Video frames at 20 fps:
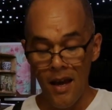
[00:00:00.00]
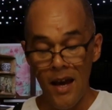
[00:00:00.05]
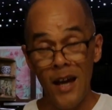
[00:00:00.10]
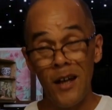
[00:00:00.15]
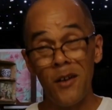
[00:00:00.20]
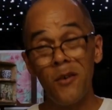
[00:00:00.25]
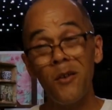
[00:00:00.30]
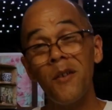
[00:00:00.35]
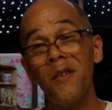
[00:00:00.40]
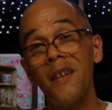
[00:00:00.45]

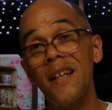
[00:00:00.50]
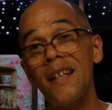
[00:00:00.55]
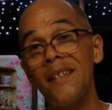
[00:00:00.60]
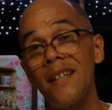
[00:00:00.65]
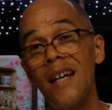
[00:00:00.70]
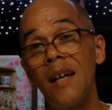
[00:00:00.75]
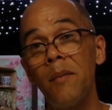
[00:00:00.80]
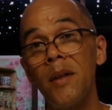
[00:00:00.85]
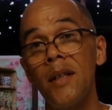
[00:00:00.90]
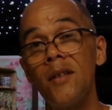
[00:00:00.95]
And all of that
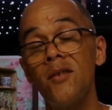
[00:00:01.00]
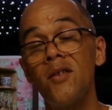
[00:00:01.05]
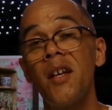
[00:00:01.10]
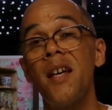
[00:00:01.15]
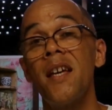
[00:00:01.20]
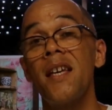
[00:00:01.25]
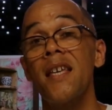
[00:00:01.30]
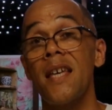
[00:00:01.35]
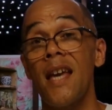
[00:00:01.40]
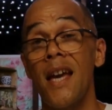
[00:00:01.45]
damage
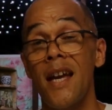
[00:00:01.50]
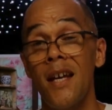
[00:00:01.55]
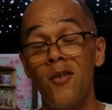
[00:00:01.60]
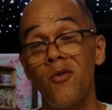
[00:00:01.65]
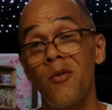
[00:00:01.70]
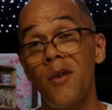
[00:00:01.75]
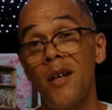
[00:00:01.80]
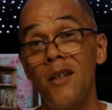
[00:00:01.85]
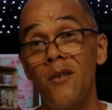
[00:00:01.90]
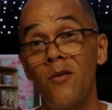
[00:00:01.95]
can
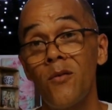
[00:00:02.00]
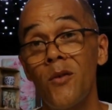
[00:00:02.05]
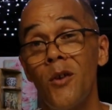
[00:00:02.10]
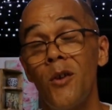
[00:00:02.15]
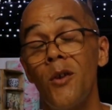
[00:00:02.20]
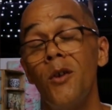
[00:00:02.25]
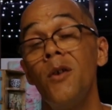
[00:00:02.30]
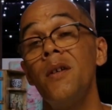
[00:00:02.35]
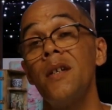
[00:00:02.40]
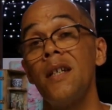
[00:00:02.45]

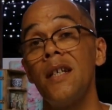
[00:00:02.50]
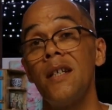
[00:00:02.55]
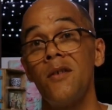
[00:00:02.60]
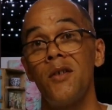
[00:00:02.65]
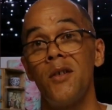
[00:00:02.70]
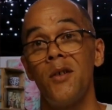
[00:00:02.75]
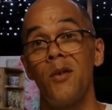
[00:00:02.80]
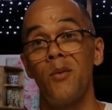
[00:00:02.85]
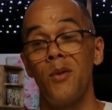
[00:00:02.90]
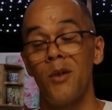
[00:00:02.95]
transfer
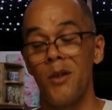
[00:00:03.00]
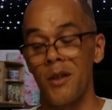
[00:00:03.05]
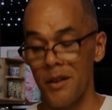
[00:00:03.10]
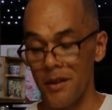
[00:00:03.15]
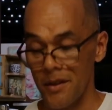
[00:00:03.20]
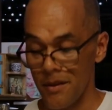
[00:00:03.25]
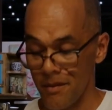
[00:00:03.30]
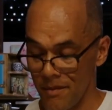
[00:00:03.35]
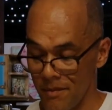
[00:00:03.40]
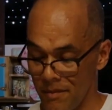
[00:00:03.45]
into your work.
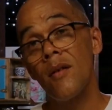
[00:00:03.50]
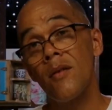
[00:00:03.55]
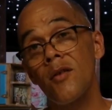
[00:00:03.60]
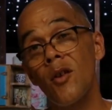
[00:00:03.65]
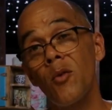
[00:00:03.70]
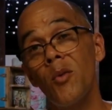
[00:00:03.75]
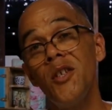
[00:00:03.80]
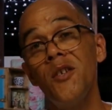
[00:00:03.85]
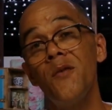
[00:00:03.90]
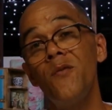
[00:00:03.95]
So
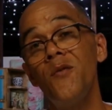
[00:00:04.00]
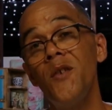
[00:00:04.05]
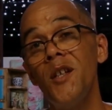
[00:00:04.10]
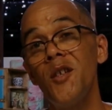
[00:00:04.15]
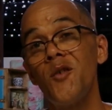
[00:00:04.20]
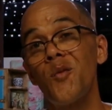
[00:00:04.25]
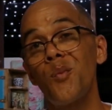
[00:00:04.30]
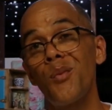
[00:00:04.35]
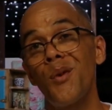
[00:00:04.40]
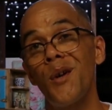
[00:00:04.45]
when you
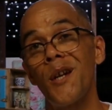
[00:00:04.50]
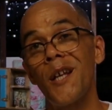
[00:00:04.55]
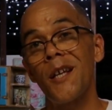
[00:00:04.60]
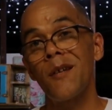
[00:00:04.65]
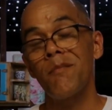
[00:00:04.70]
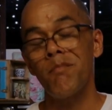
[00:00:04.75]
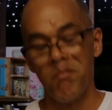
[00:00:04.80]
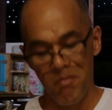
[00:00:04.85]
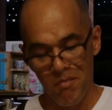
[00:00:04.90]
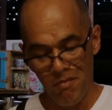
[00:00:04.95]
finish printing,
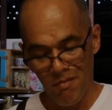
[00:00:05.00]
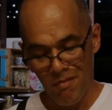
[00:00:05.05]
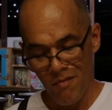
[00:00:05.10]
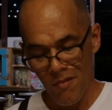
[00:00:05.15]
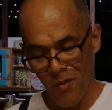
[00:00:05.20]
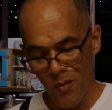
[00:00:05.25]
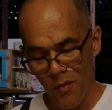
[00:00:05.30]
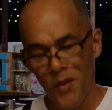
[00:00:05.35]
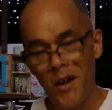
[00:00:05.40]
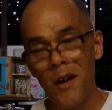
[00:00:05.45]

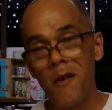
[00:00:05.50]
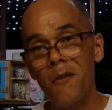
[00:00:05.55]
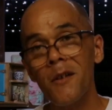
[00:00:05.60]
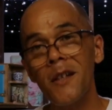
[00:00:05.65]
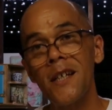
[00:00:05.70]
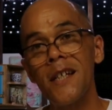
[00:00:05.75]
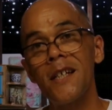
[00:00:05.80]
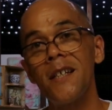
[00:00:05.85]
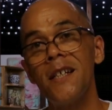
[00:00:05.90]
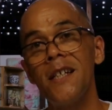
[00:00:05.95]

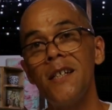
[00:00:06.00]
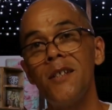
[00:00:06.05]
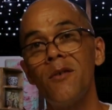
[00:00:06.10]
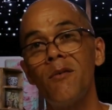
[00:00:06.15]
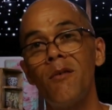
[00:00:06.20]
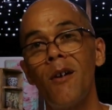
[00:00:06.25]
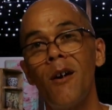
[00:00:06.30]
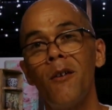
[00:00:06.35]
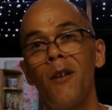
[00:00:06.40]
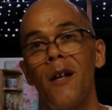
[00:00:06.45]
thoroughly clean your
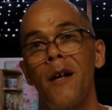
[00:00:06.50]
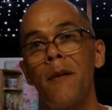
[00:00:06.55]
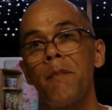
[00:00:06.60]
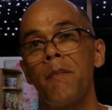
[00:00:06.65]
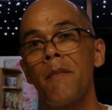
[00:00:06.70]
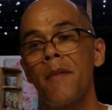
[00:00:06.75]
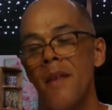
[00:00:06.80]
roller